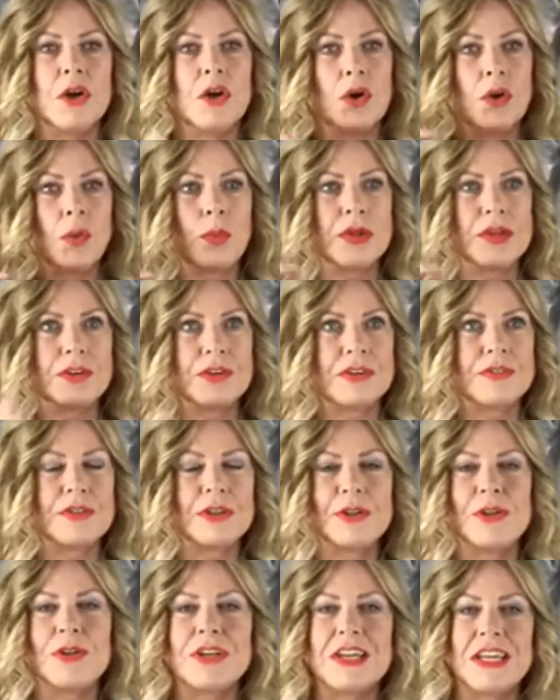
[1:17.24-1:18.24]
when you're ever
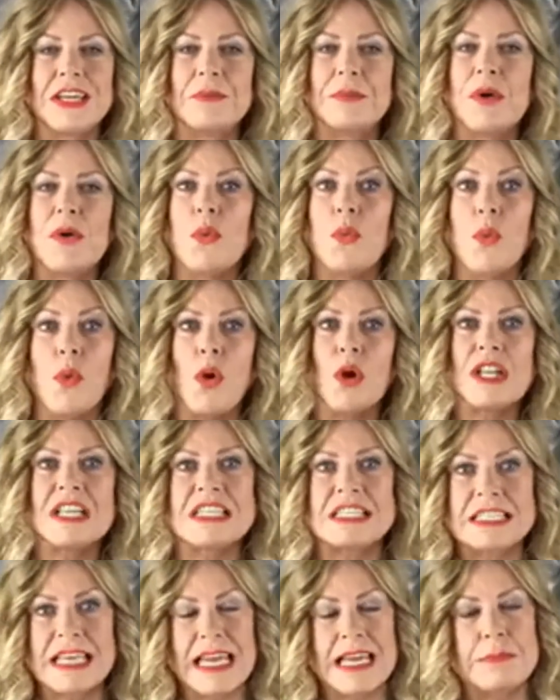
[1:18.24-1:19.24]
looking about what
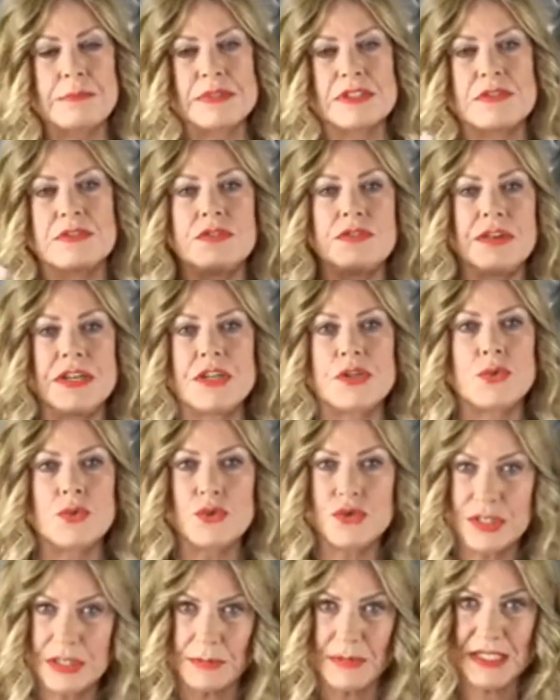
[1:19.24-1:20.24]
types of facial
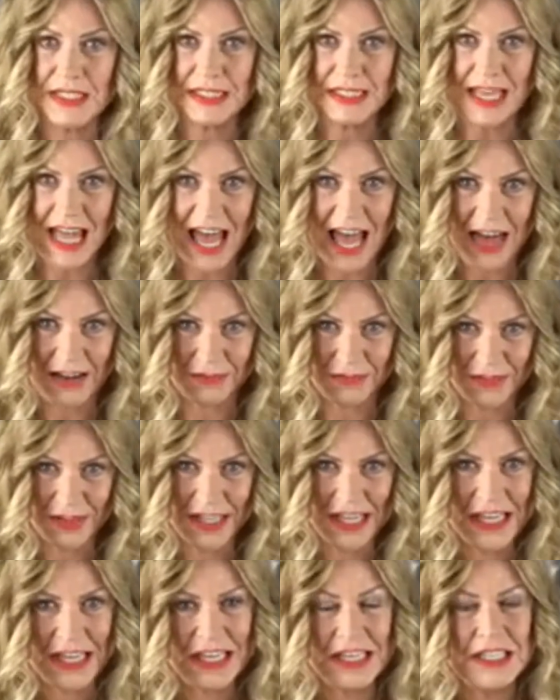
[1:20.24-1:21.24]
treatments to have.
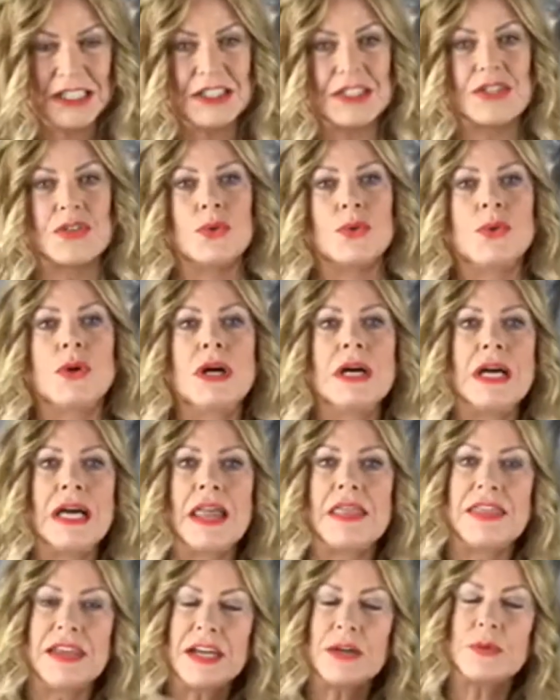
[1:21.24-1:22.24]
So
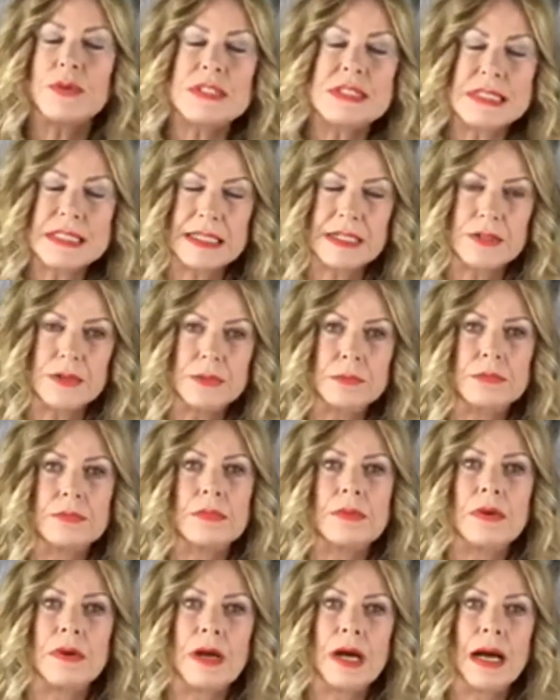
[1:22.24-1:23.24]
there was Dale,
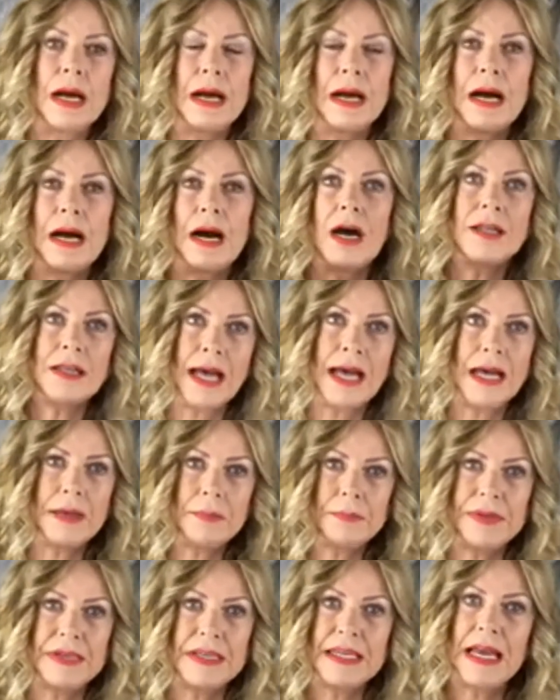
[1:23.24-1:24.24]

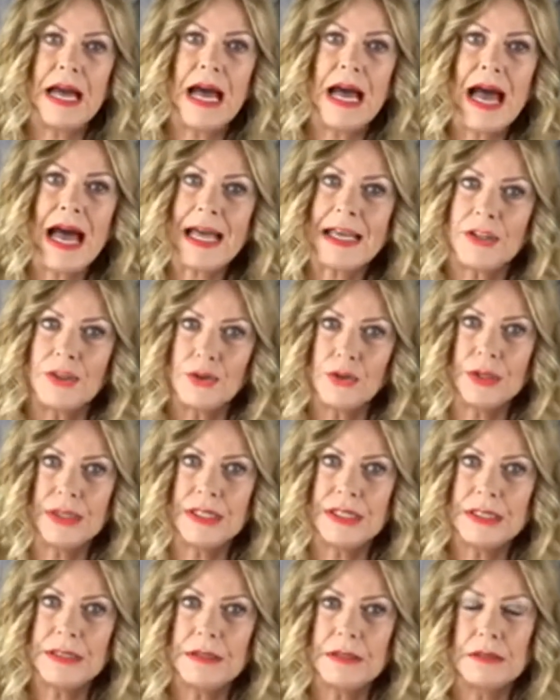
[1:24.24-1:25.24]
unhappy at
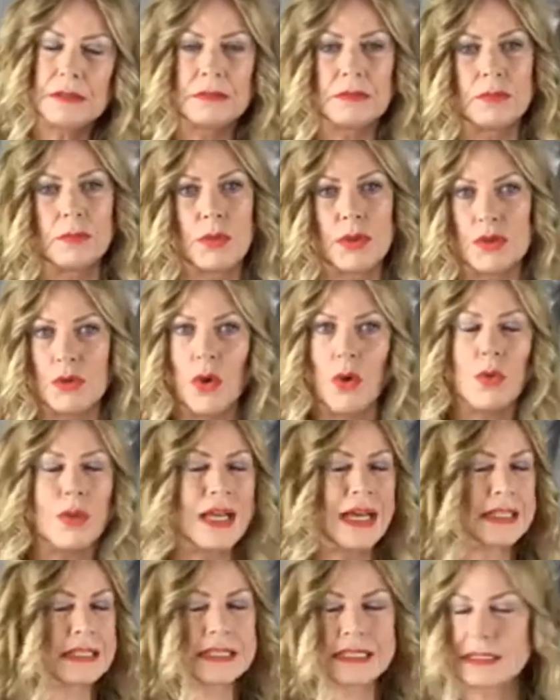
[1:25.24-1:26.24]
uni with all
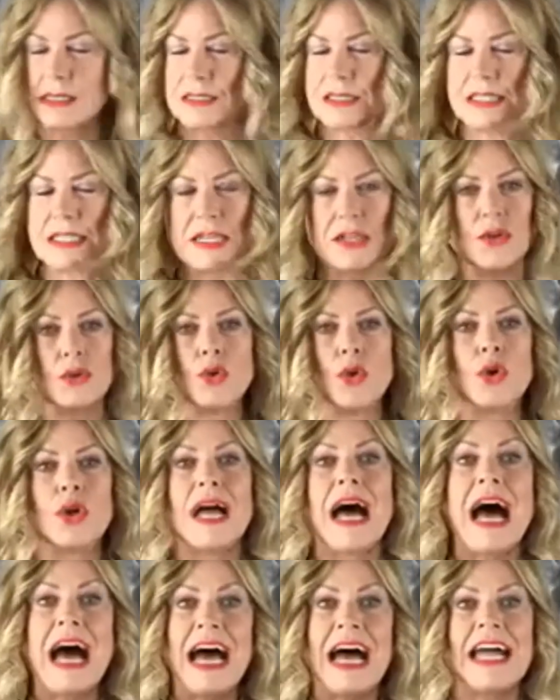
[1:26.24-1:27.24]
that studying going on
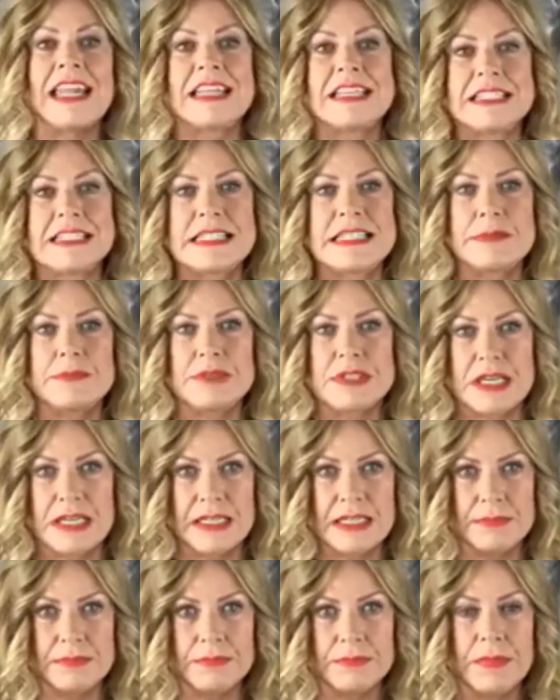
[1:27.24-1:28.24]
at the same
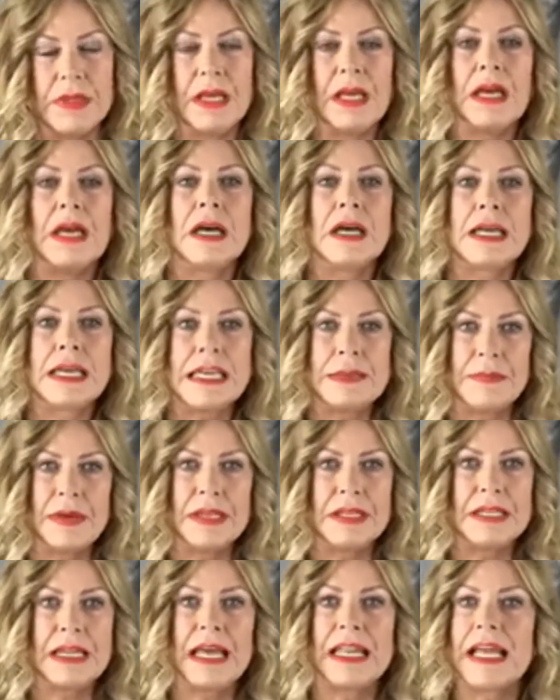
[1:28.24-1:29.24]
time, came
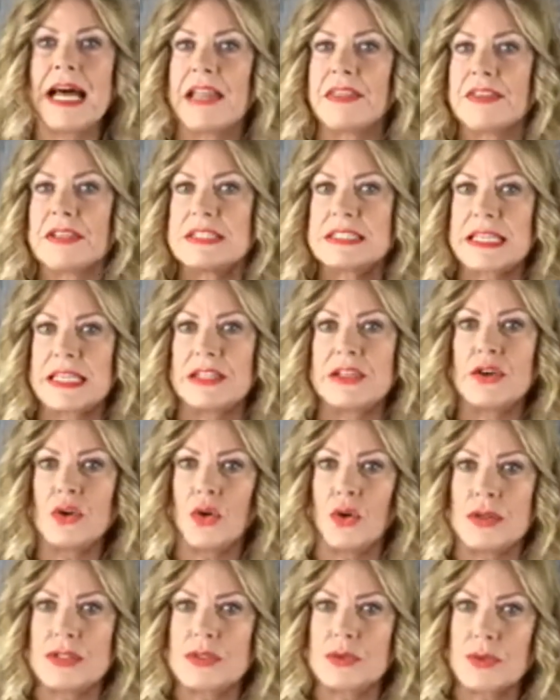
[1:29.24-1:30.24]
in and had the skin
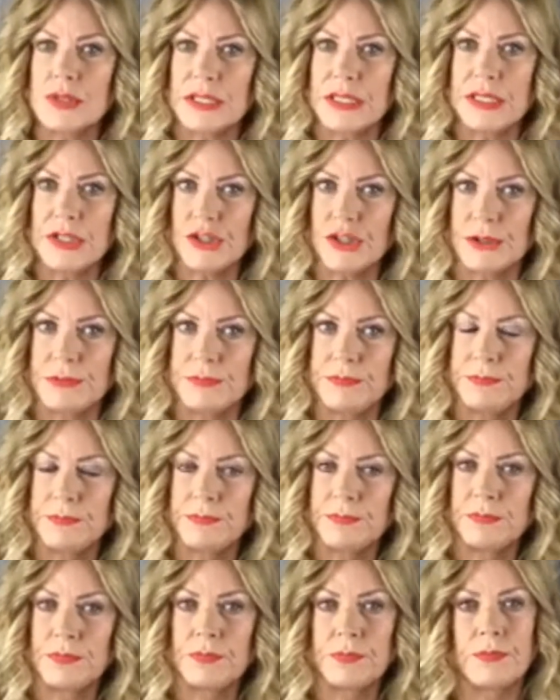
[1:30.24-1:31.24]
consultation.
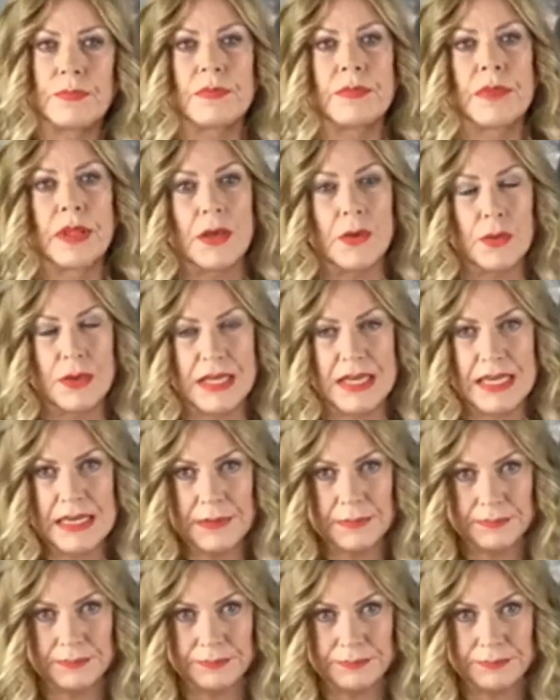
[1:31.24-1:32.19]
Okay,